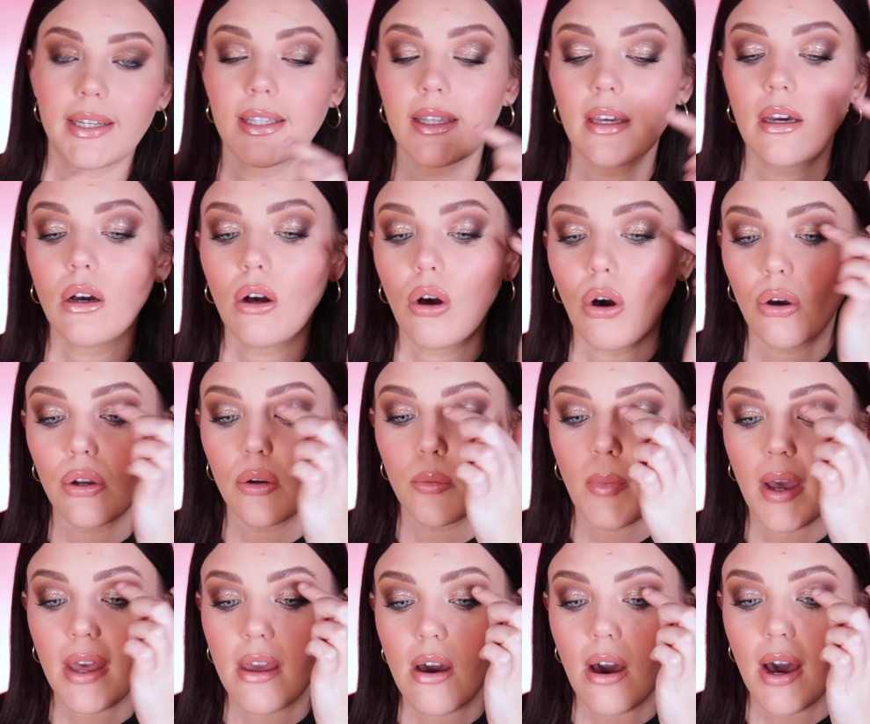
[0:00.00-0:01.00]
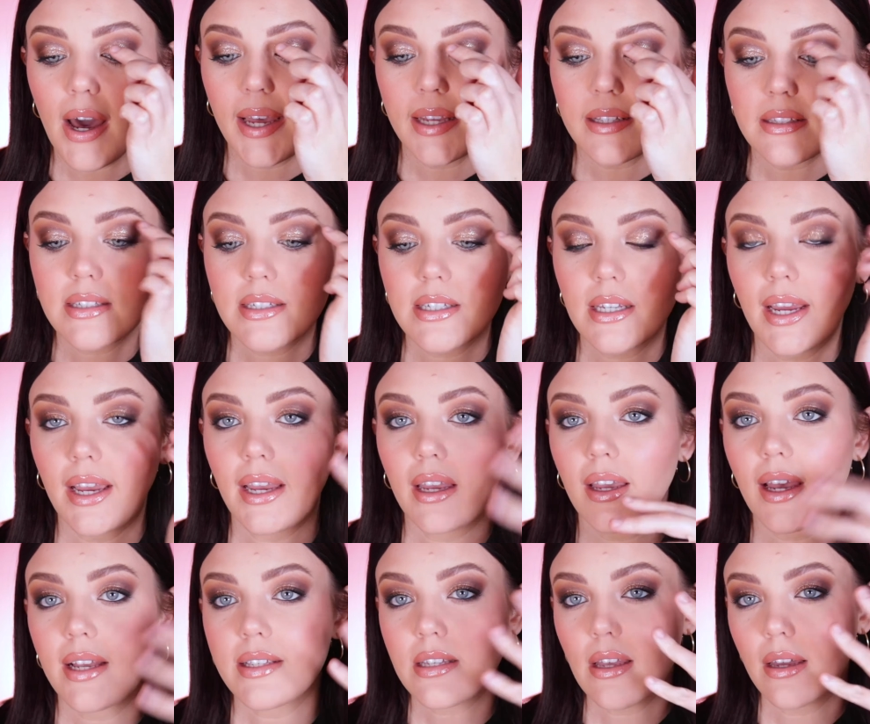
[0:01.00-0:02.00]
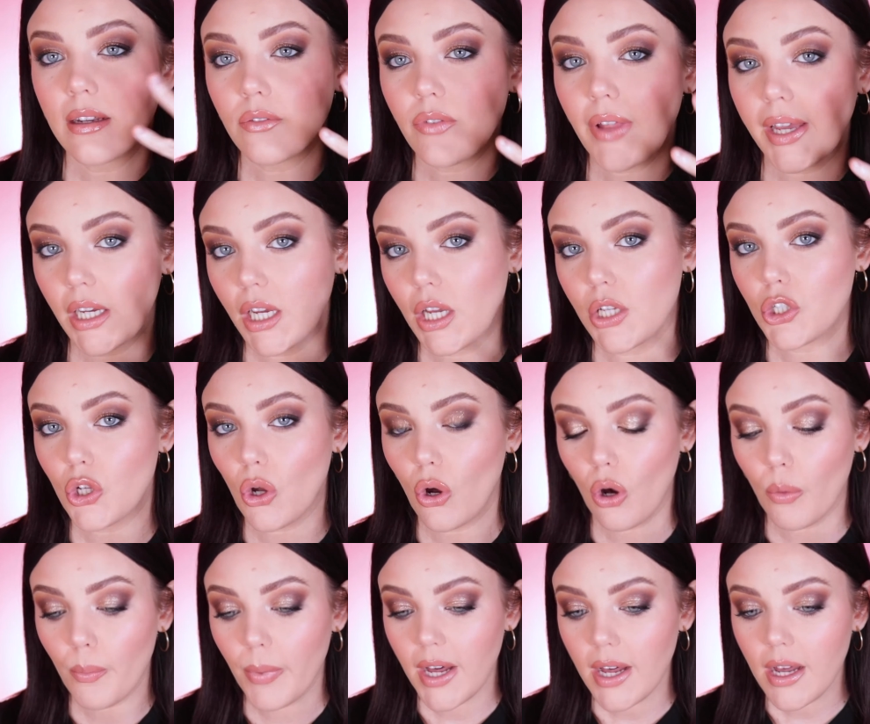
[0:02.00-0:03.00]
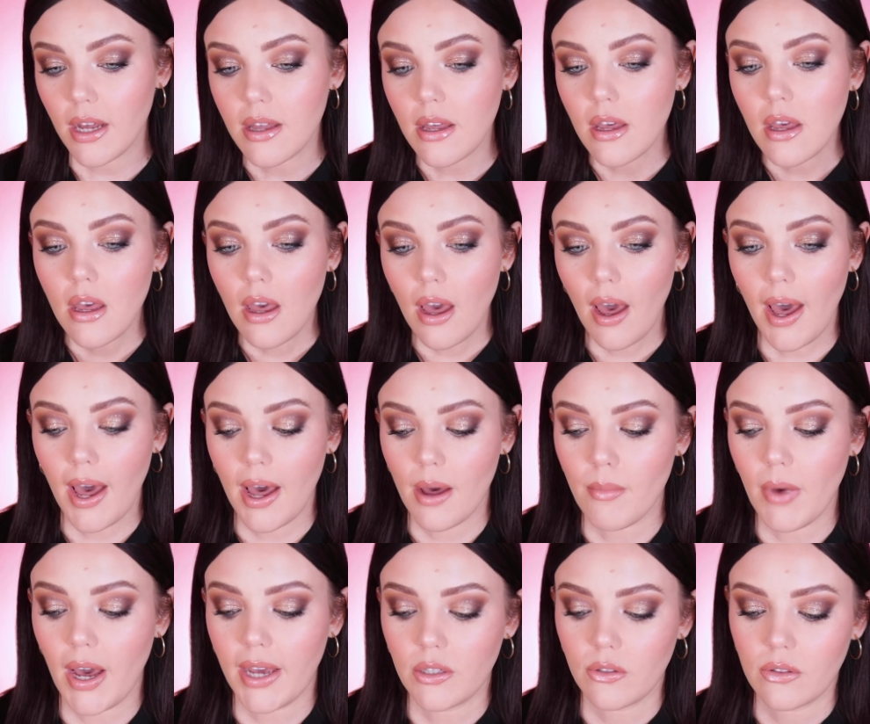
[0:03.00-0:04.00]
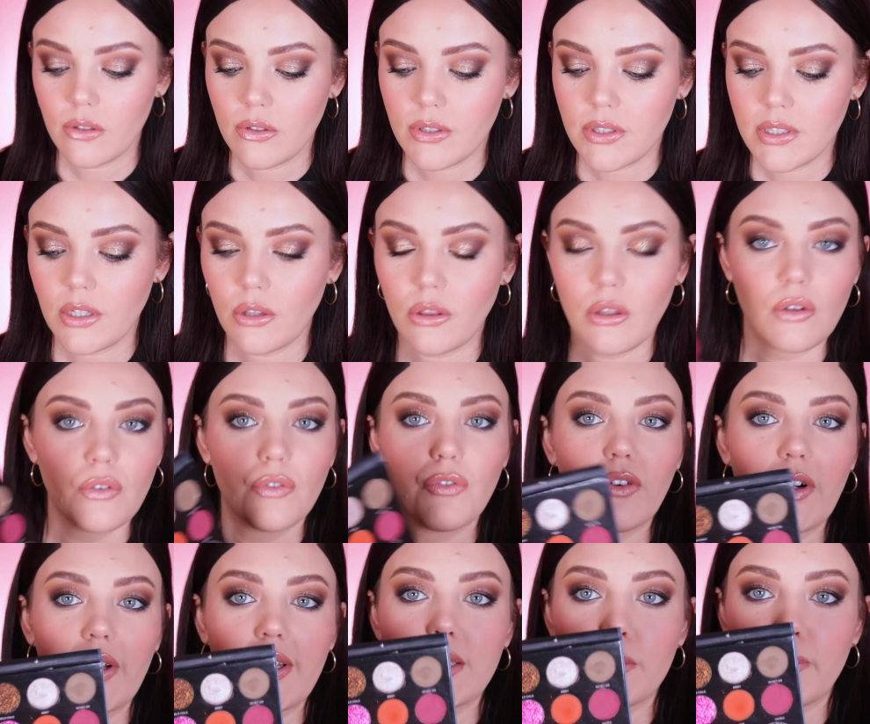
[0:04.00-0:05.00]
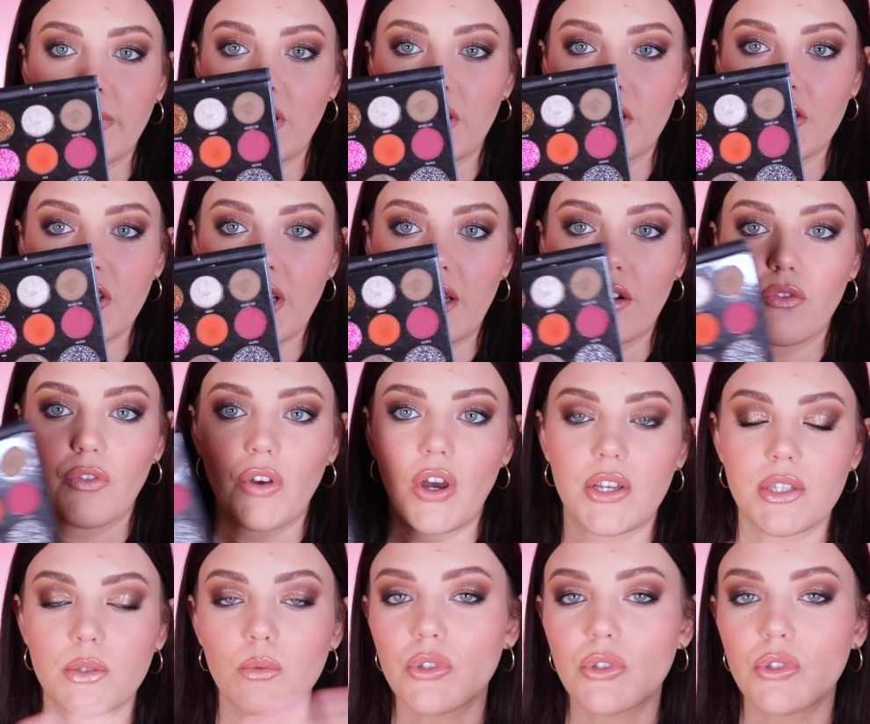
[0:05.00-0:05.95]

here, on my eyes today as kind of like a topper. I used the Free Spirit shade first,